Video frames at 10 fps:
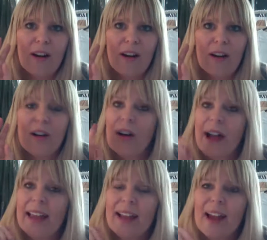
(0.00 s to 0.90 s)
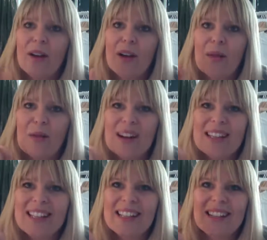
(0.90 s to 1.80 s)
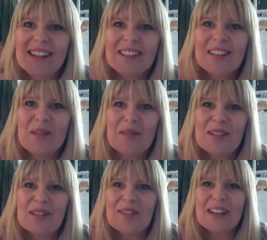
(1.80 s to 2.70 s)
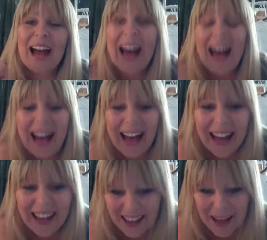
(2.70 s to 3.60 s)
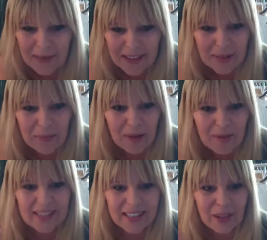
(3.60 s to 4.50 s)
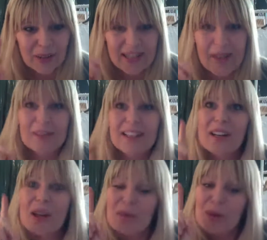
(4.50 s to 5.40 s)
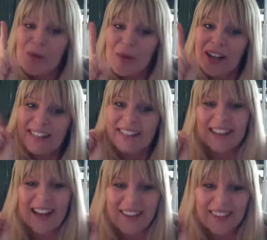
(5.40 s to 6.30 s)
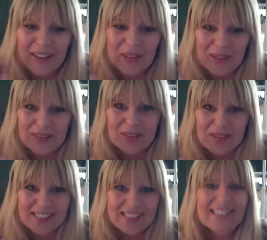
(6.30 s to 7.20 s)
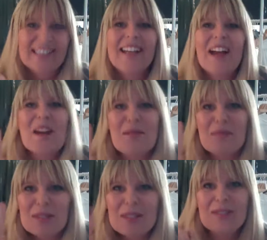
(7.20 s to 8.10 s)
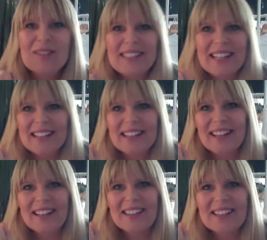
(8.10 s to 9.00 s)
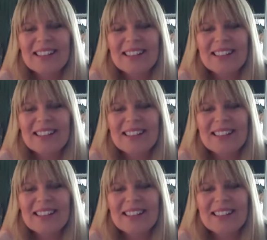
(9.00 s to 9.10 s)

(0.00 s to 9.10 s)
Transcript: No, I can't count. Number 1, estate sales. Number 2, I messed up my own list like 3 times. Number 1, online thrift stores. Number 2, estate sales.